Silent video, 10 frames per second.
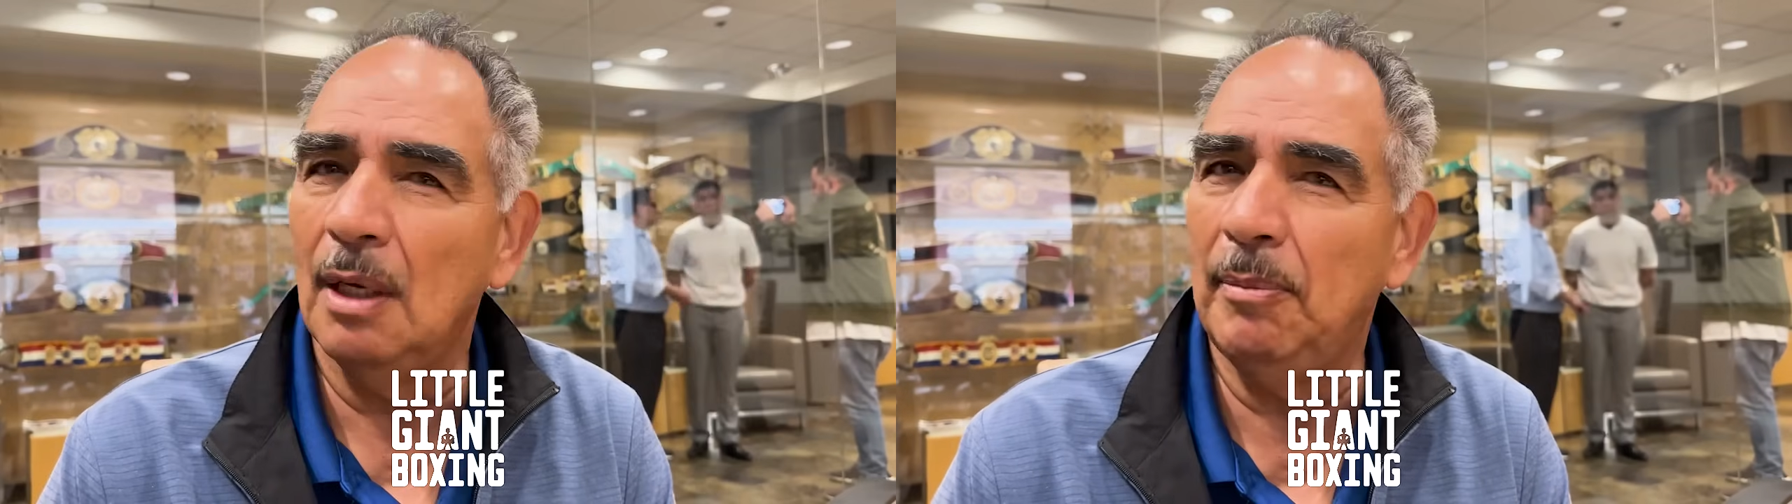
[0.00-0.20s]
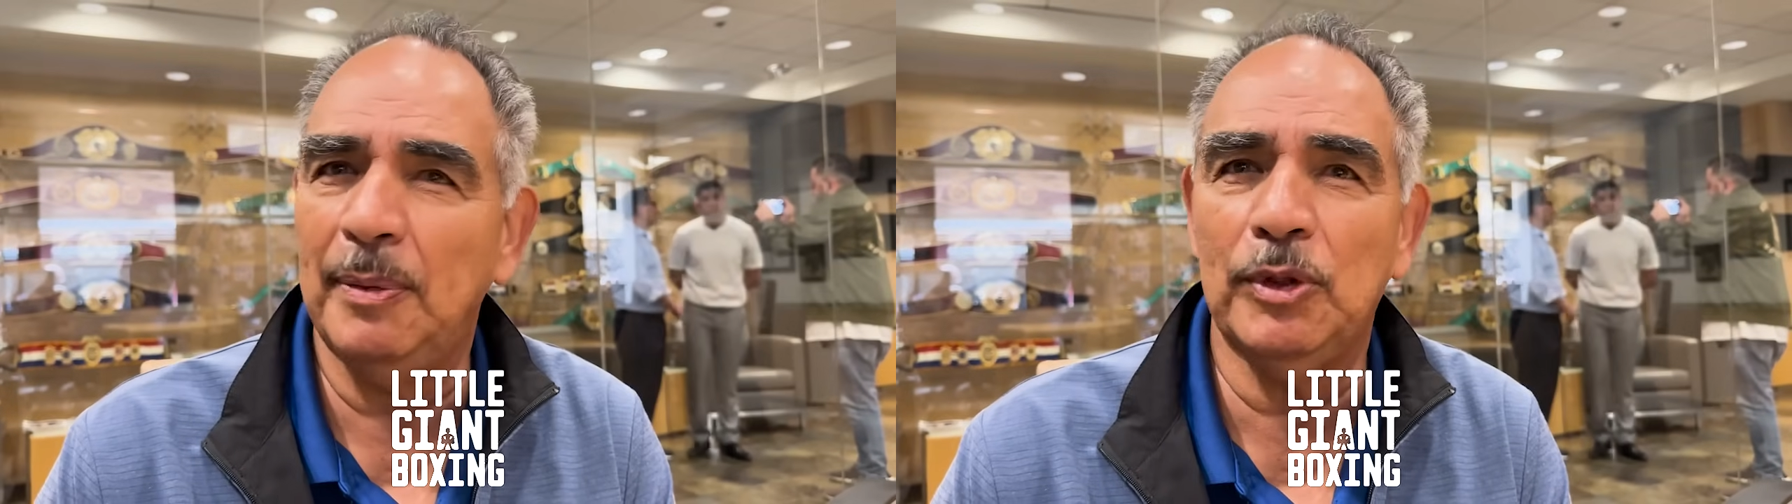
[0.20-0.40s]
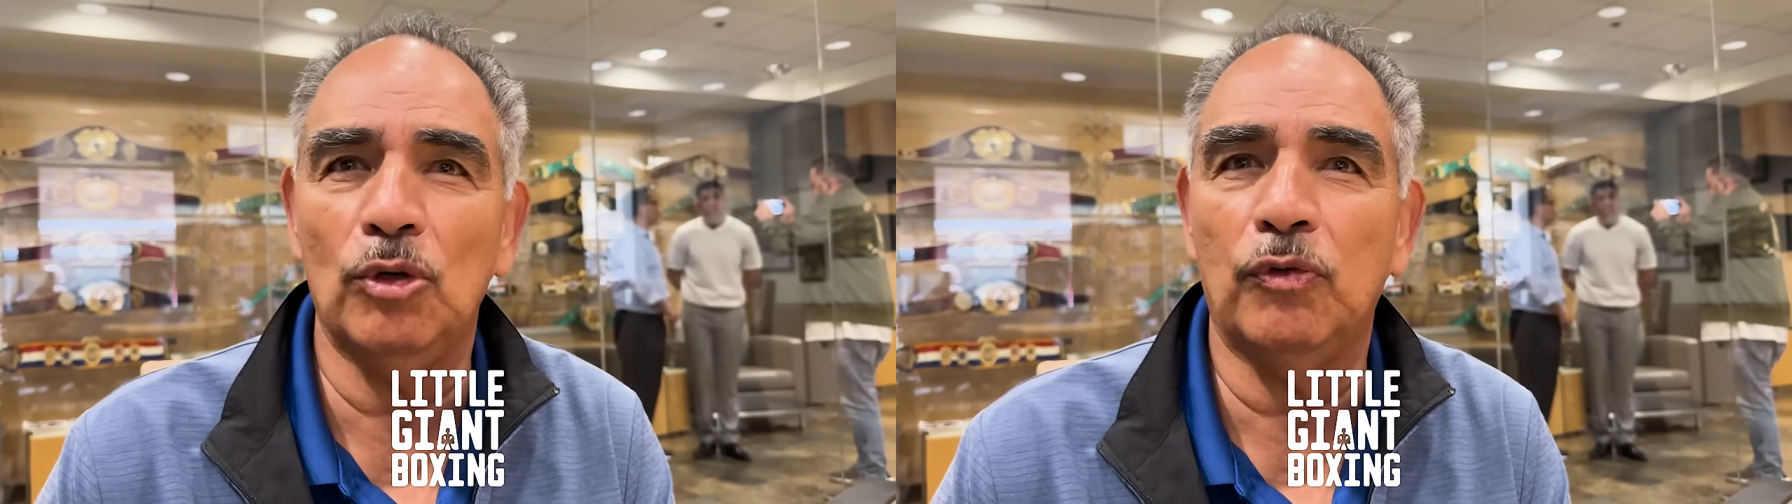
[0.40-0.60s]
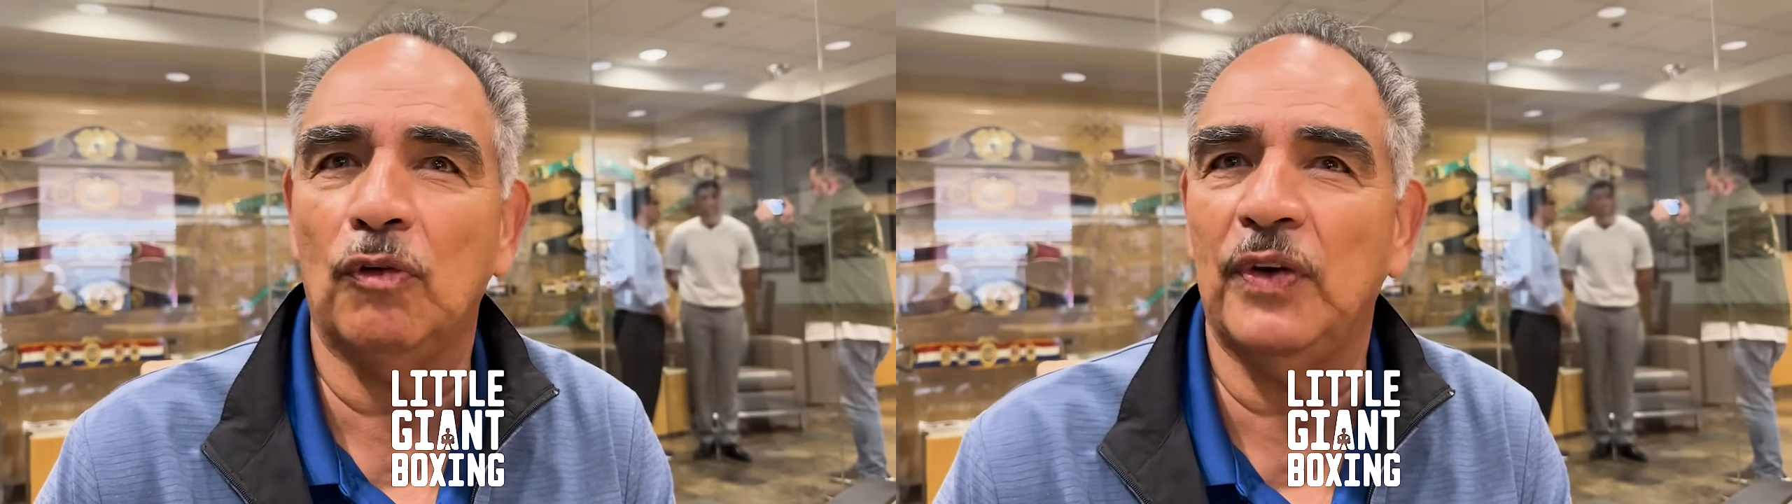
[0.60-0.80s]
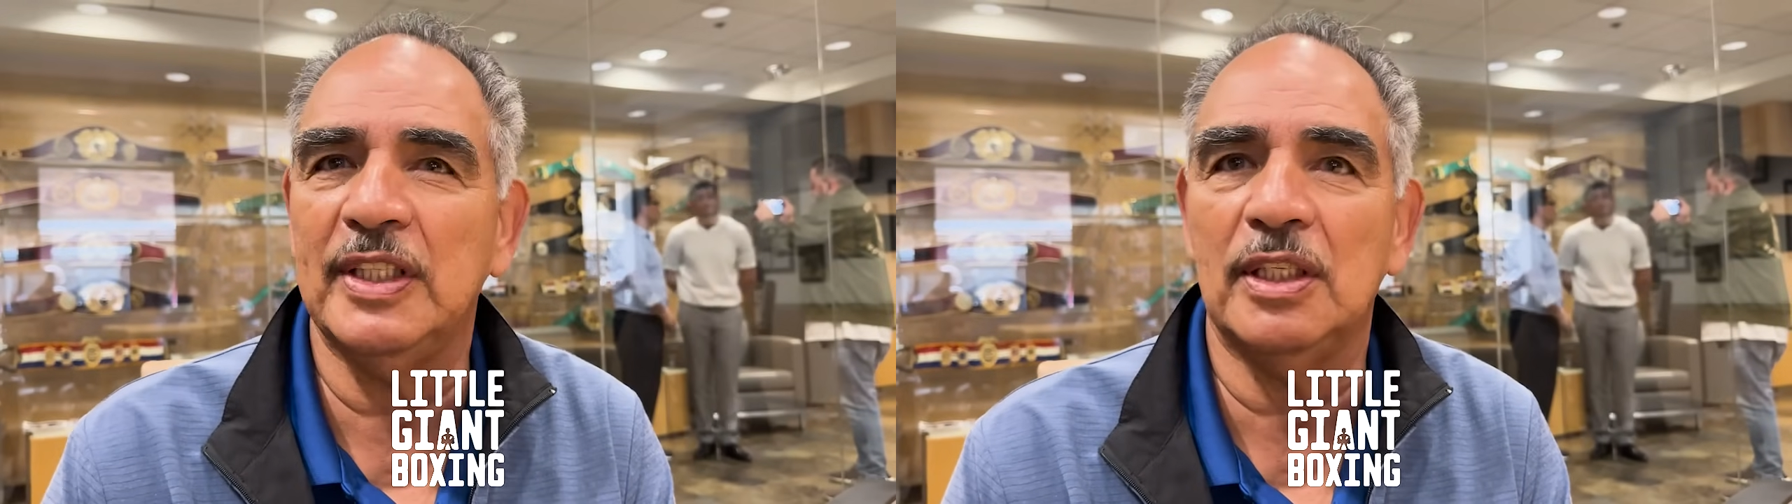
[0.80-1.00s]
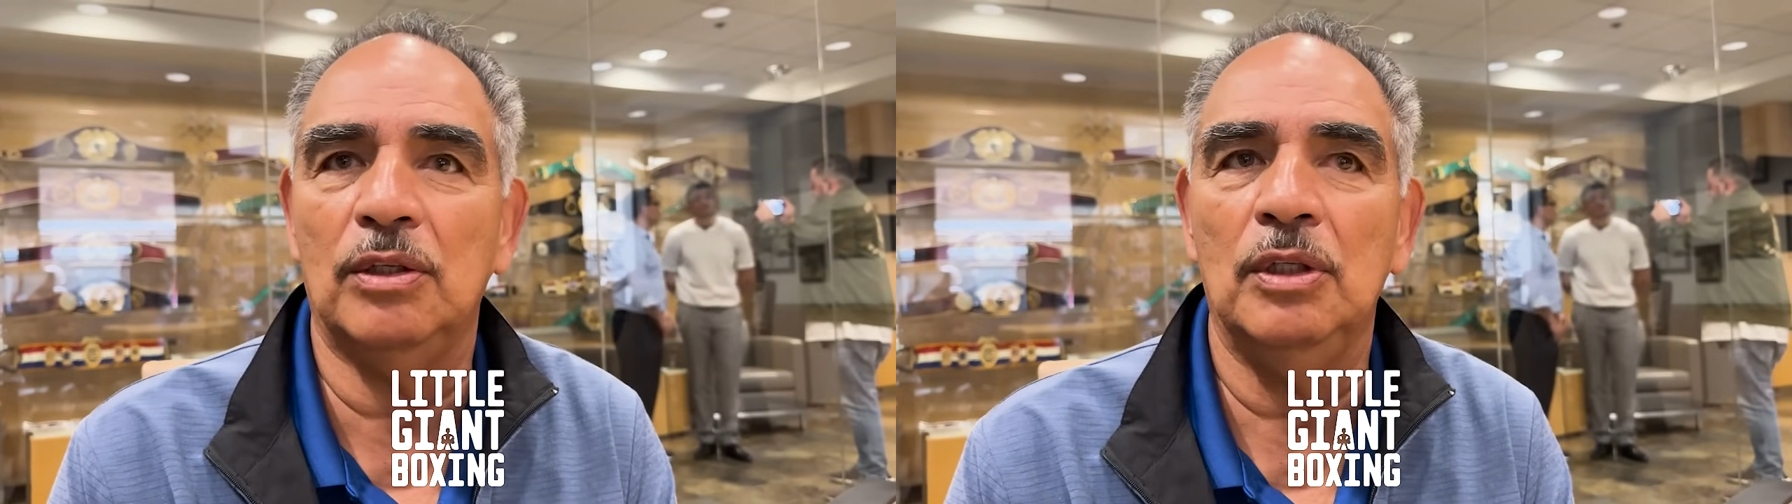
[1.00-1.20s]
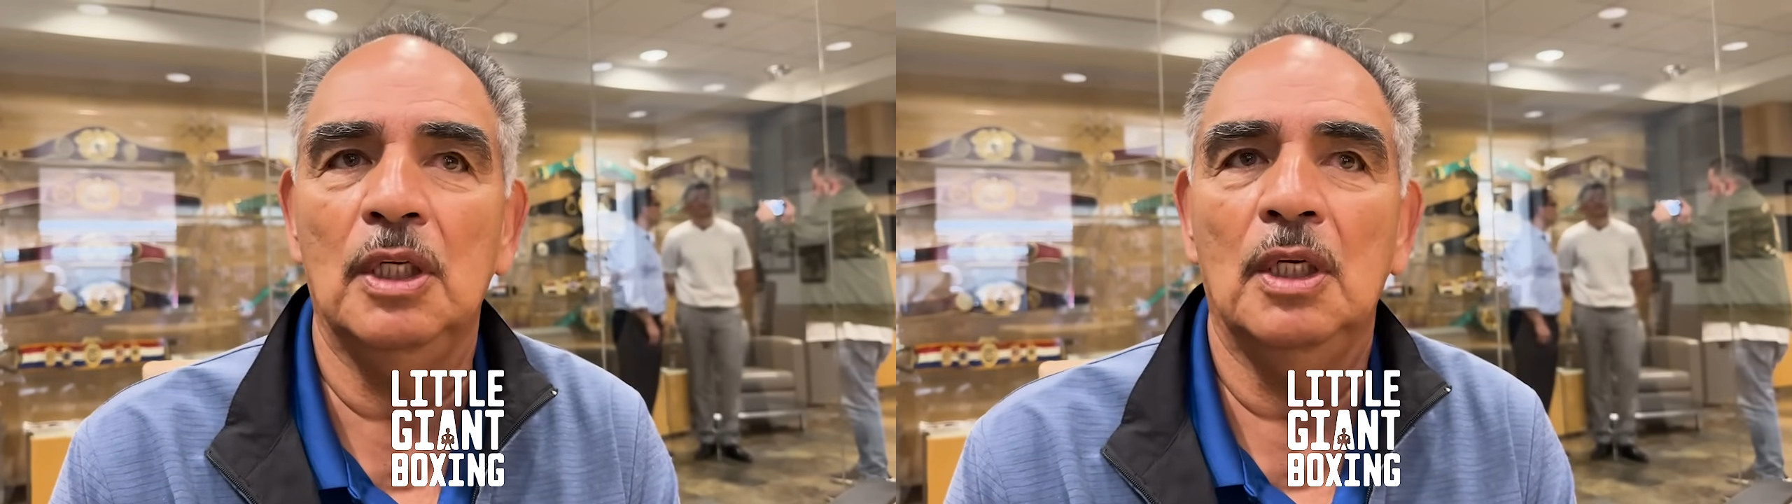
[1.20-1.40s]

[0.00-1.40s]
maybe 3 or 4 fights ago,